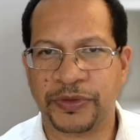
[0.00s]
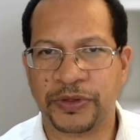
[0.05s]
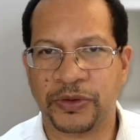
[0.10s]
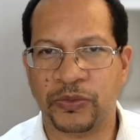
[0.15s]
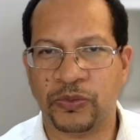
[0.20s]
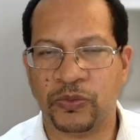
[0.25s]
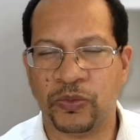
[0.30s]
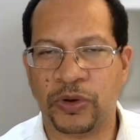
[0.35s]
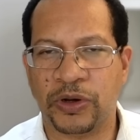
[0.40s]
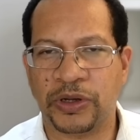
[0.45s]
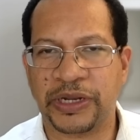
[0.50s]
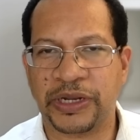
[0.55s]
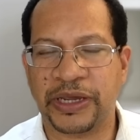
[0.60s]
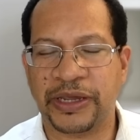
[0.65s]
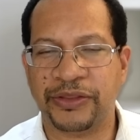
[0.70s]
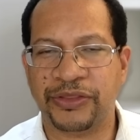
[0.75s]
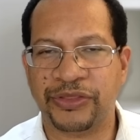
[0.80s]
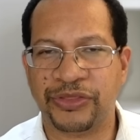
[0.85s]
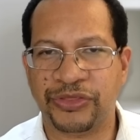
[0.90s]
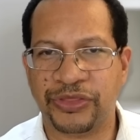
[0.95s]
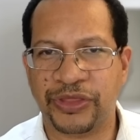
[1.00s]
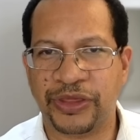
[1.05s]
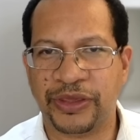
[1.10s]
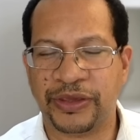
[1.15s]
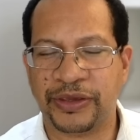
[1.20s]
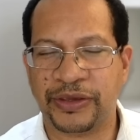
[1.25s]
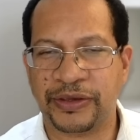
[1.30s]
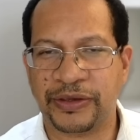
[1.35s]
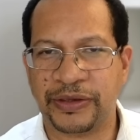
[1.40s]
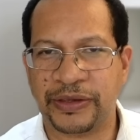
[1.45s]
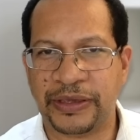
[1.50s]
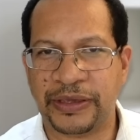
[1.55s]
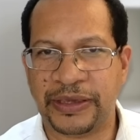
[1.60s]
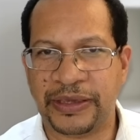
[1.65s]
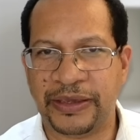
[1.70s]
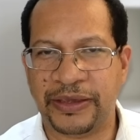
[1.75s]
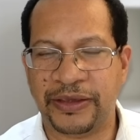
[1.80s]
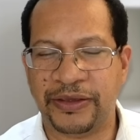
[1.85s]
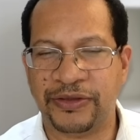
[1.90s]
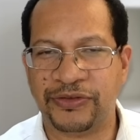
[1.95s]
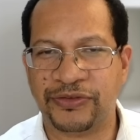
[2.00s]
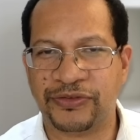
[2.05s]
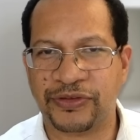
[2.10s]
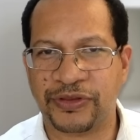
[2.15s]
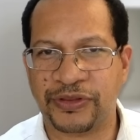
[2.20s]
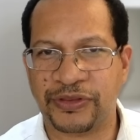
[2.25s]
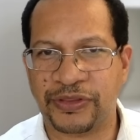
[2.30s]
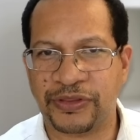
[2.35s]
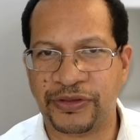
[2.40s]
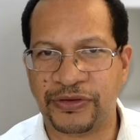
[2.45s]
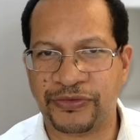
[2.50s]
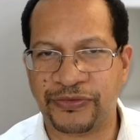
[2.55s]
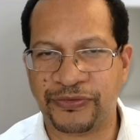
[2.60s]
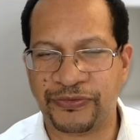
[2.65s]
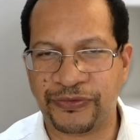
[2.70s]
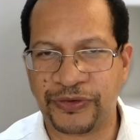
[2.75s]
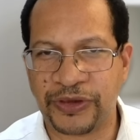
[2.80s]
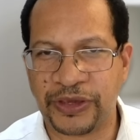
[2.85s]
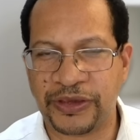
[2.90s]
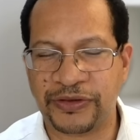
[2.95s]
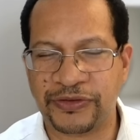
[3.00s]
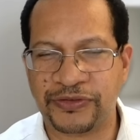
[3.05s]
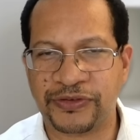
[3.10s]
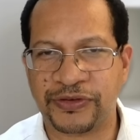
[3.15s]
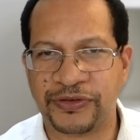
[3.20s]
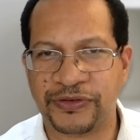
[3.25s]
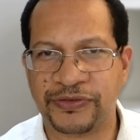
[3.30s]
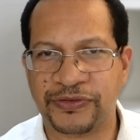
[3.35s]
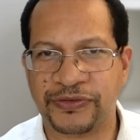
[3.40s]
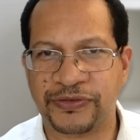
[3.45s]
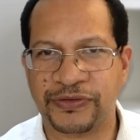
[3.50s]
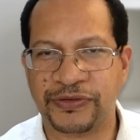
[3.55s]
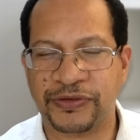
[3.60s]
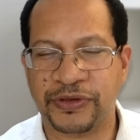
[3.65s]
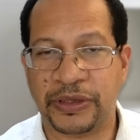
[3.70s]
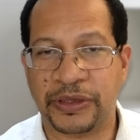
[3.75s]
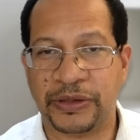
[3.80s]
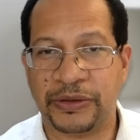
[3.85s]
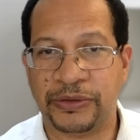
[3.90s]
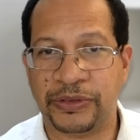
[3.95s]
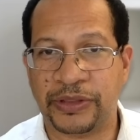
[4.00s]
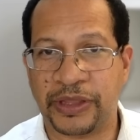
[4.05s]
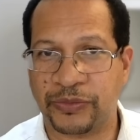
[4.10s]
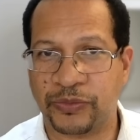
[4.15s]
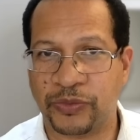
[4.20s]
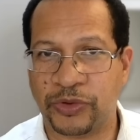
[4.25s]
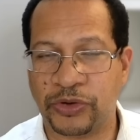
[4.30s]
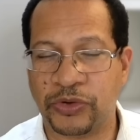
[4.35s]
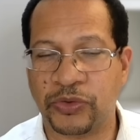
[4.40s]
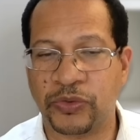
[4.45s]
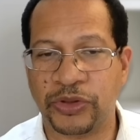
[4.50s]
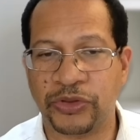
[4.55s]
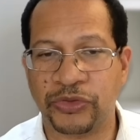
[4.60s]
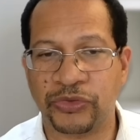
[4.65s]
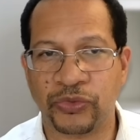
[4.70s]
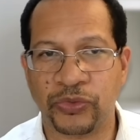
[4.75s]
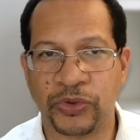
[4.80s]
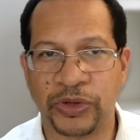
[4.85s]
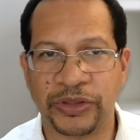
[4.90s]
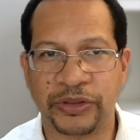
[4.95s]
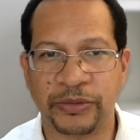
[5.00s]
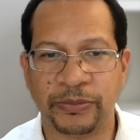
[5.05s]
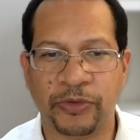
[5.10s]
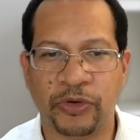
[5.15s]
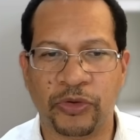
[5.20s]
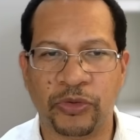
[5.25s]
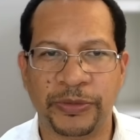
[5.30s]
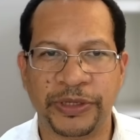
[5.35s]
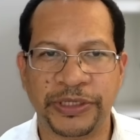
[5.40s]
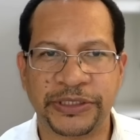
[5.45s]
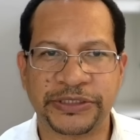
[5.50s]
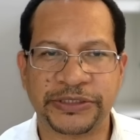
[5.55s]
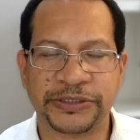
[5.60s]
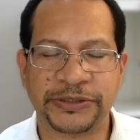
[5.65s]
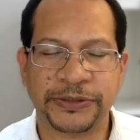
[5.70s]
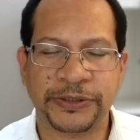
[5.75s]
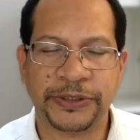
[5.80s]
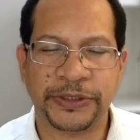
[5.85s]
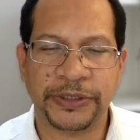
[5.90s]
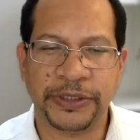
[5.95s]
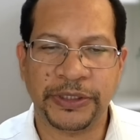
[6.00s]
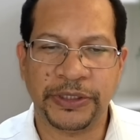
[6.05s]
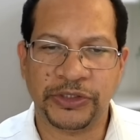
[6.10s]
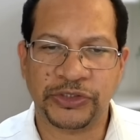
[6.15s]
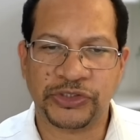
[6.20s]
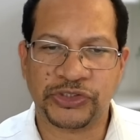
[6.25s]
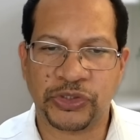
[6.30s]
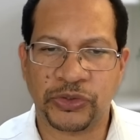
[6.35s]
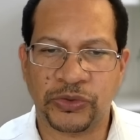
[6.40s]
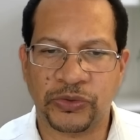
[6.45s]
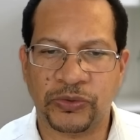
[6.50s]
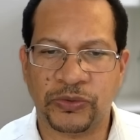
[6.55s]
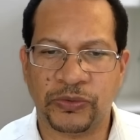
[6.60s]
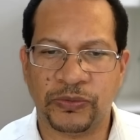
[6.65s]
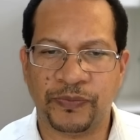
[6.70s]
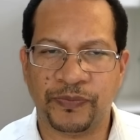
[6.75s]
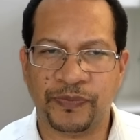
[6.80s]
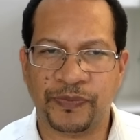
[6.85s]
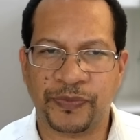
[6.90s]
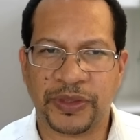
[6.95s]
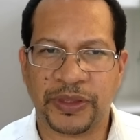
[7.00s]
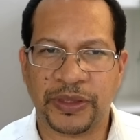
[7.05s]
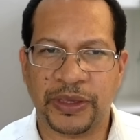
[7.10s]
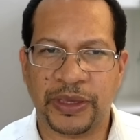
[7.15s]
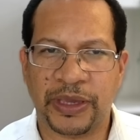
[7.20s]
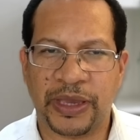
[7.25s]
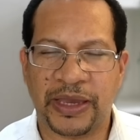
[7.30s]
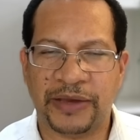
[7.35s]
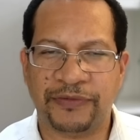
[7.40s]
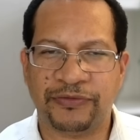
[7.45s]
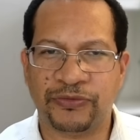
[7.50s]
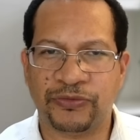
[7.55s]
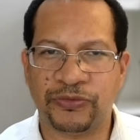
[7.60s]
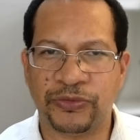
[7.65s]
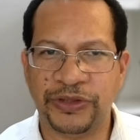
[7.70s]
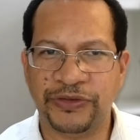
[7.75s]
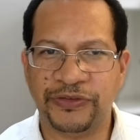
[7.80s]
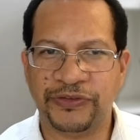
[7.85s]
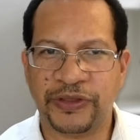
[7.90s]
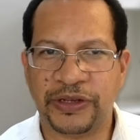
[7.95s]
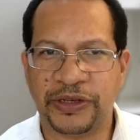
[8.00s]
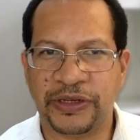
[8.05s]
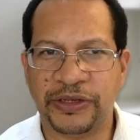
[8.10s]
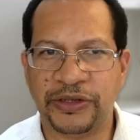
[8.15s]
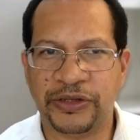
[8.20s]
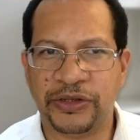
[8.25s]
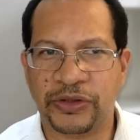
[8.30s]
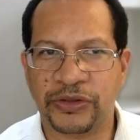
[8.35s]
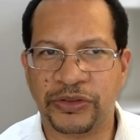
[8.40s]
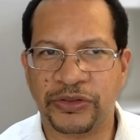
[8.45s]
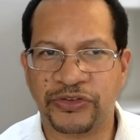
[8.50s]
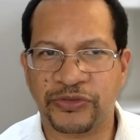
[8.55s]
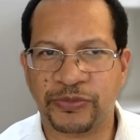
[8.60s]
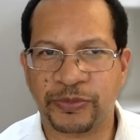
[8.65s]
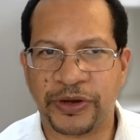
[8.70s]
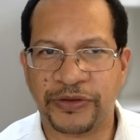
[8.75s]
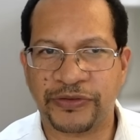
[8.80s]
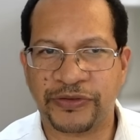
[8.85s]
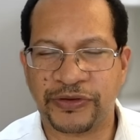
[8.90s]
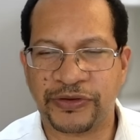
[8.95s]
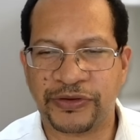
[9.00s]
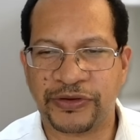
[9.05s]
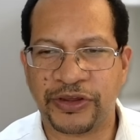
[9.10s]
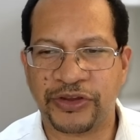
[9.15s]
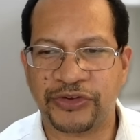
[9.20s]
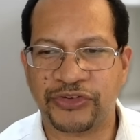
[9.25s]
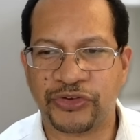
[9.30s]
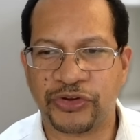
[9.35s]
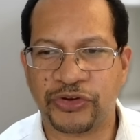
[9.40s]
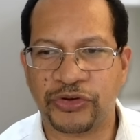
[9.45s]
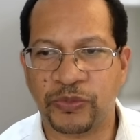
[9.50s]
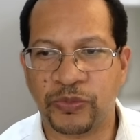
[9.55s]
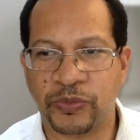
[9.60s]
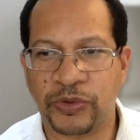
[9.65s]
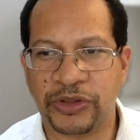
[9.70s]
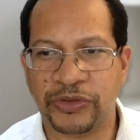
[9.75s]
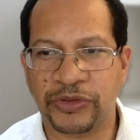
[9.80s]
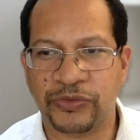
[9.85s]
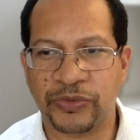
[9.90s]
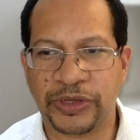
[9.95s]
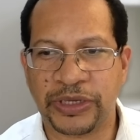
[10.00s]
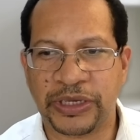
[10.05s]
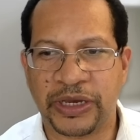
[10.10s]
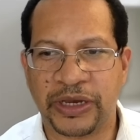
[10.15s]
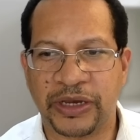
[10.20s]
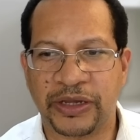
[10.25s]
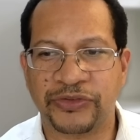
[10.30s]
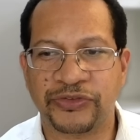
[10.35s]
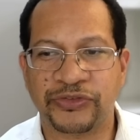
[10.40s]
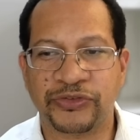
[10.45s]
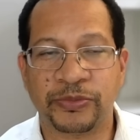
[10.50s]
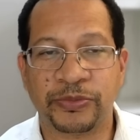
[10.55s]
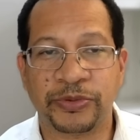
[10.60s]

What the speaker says: what I think is the phases that we're going through at the moment. So I've recently done this presentation with regards to